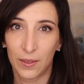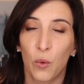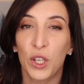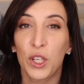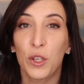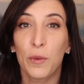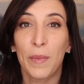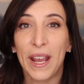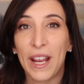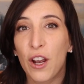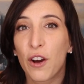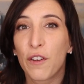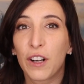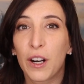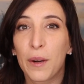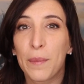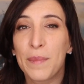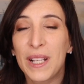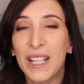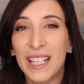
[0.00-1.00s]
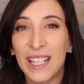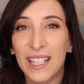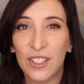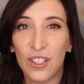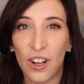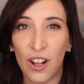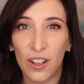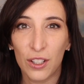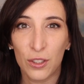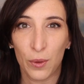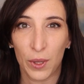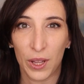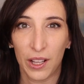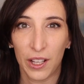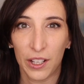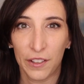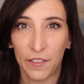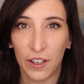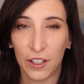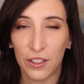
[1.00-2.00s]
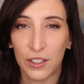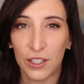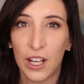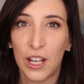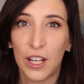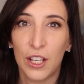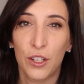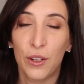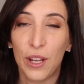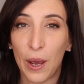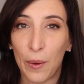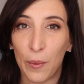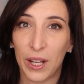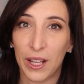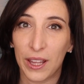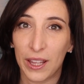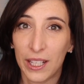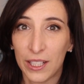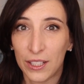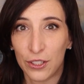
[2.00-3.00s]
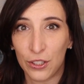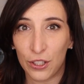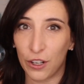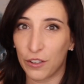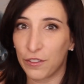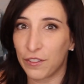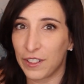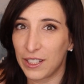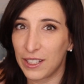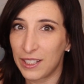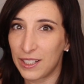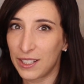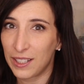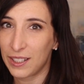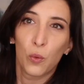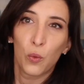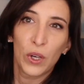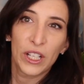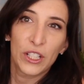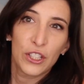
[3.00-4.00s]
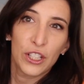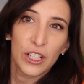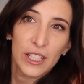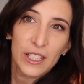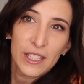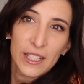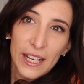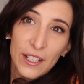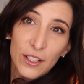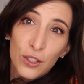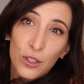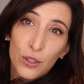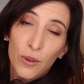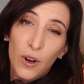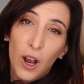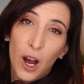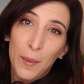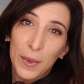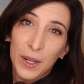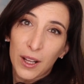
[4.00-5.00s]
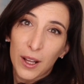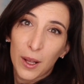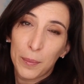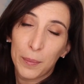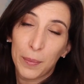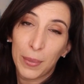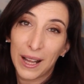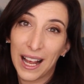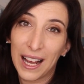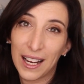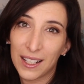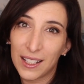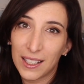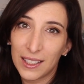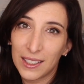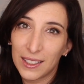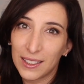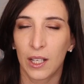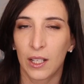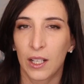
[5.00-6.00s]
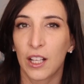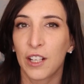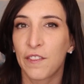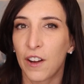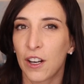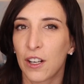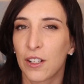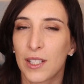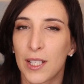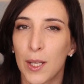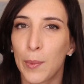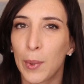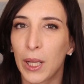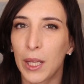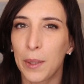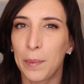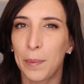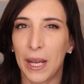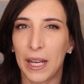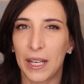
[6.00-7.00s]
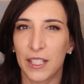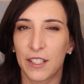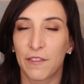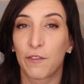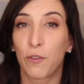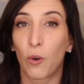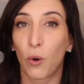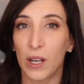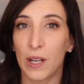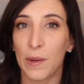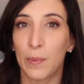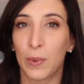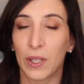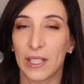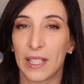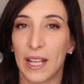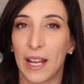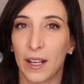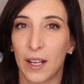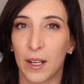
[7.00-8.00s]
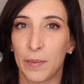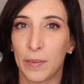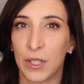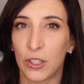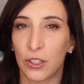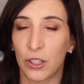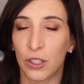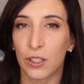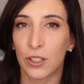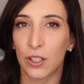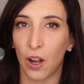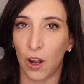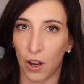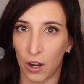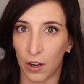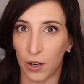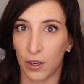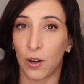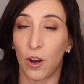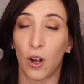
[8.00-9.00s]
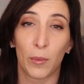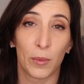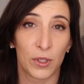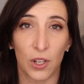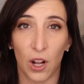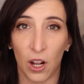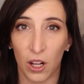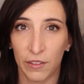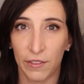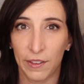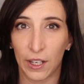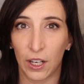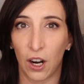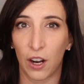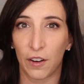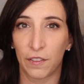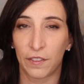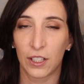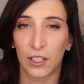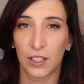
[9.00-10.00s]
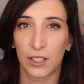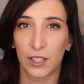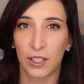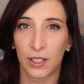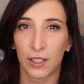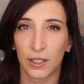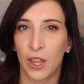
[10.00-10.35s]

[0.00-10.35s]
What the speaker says: When you make over $1 million with Clickfunnels, you get one of these trophies, which is a 2 Comma Club plaque. Clickfunnels typically pays 40% commissions on almost all of their offers.